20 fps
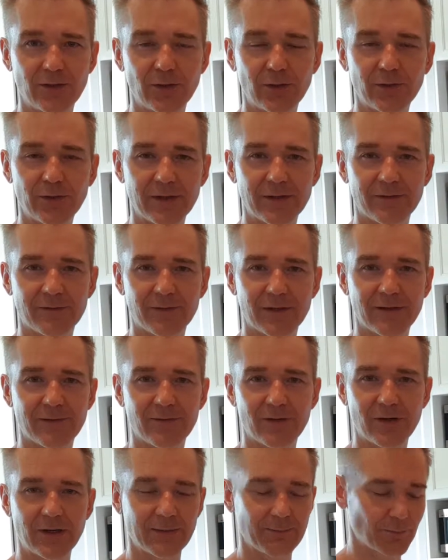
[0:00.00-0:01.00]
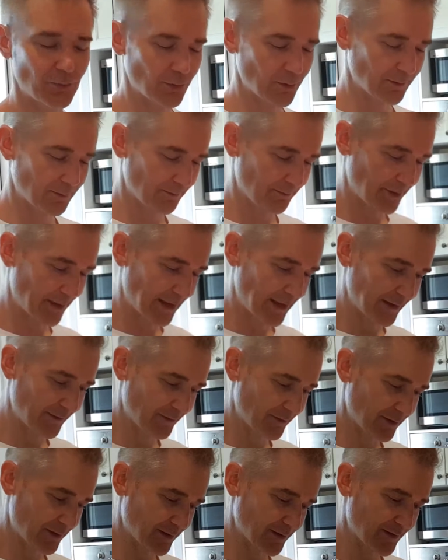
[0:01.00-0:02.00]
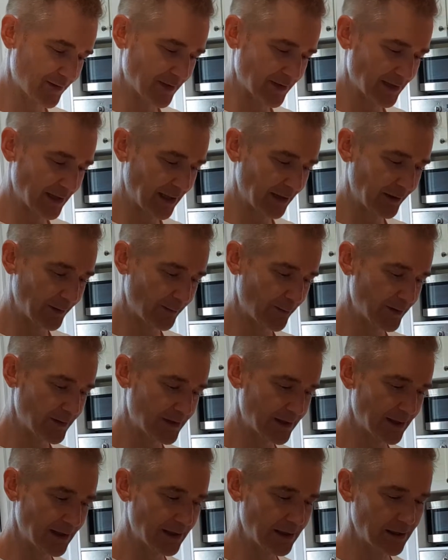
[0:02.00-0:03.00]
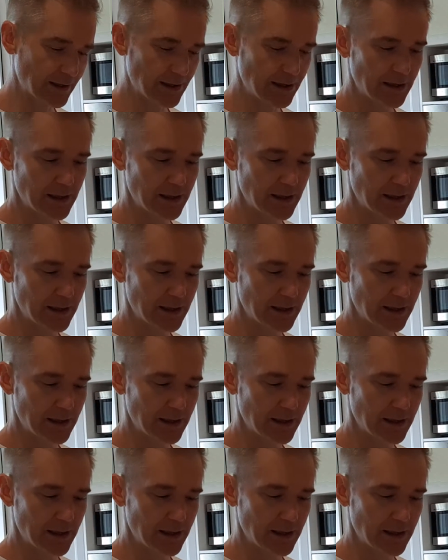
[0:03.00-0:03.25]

oil, they're a very important part of the daily routine.